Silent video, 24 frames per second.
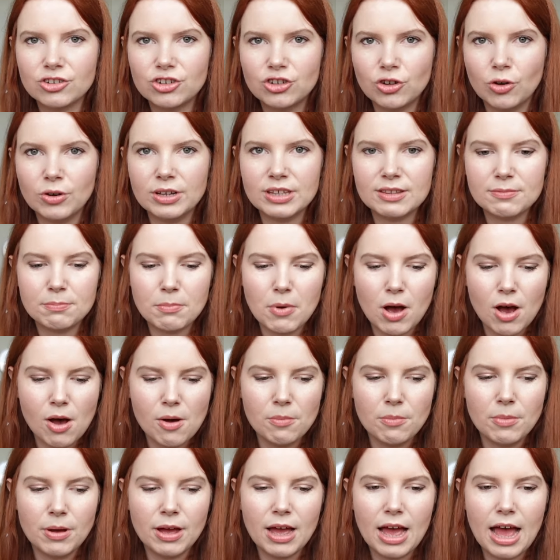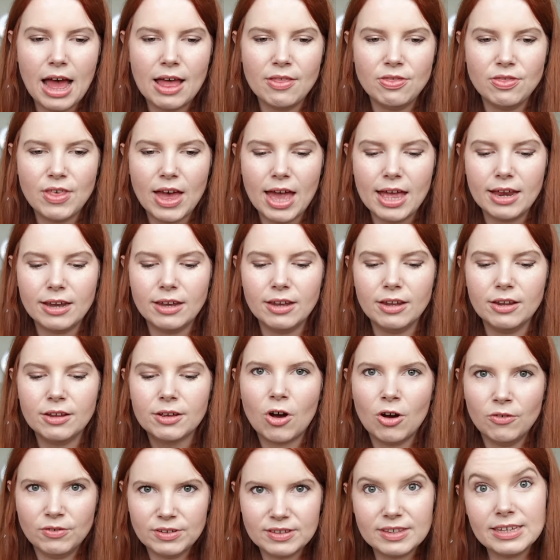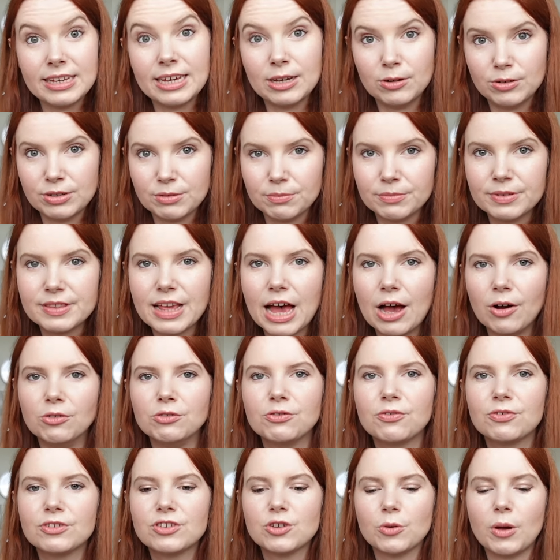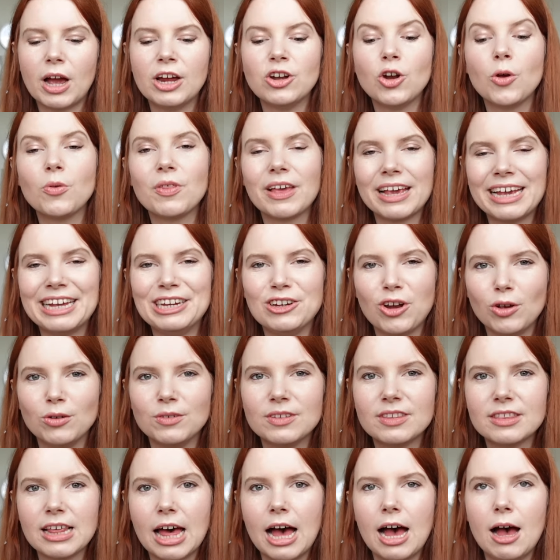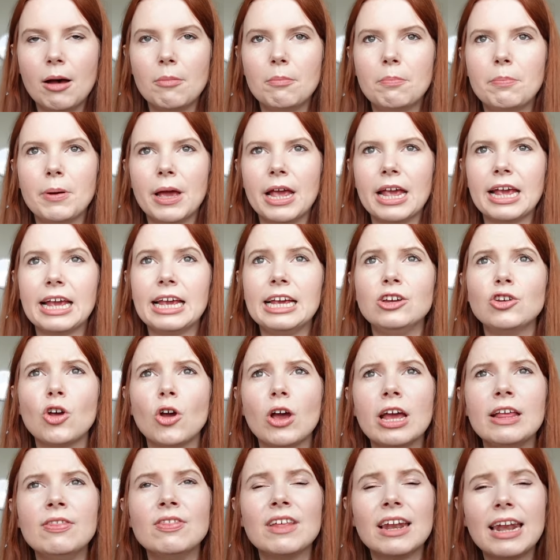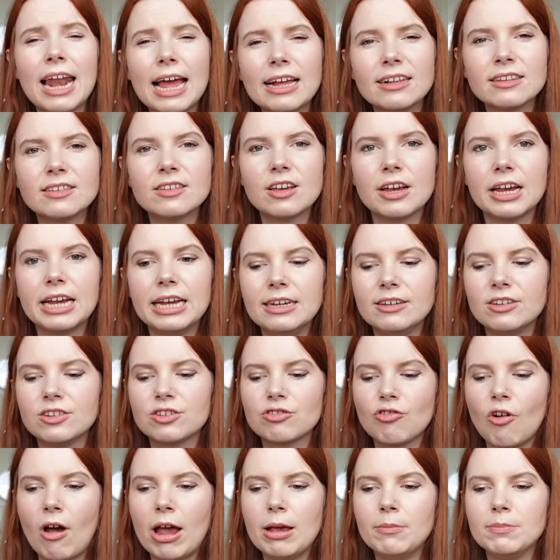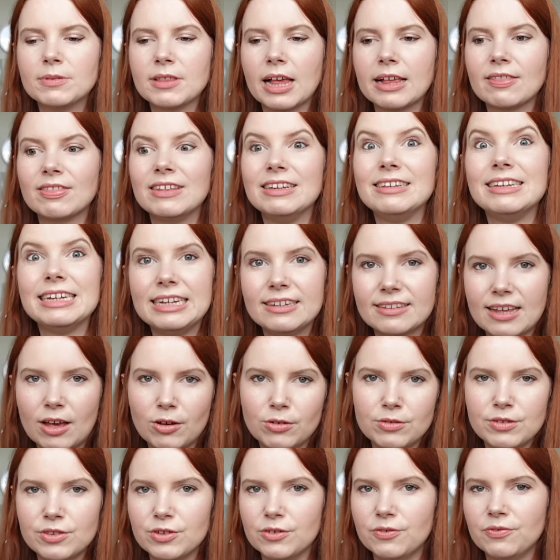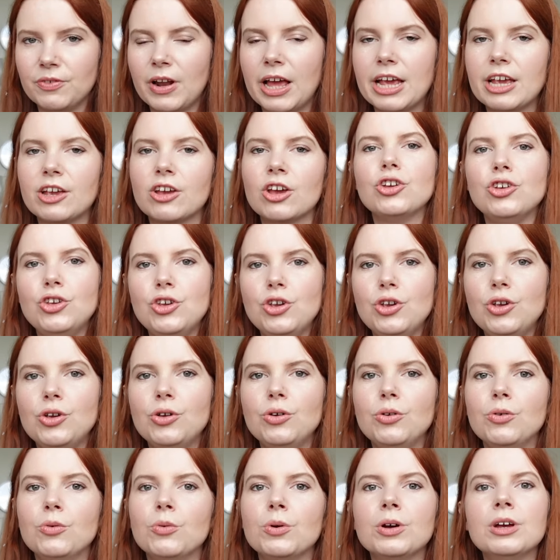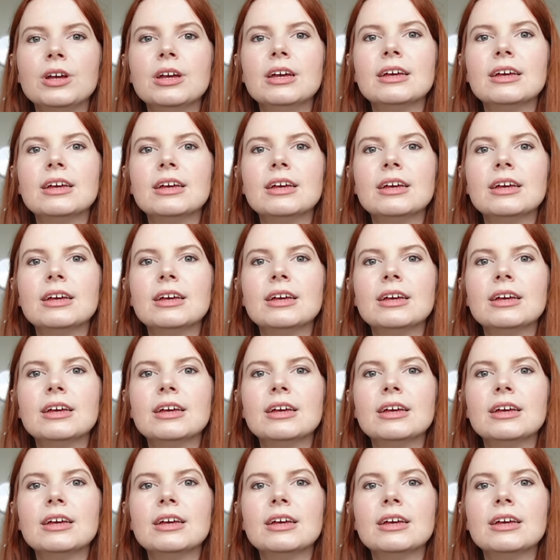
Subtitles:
shot his mum and then obviously killed himself. So I know that he knows that, but in the letter he describes like the details of like, you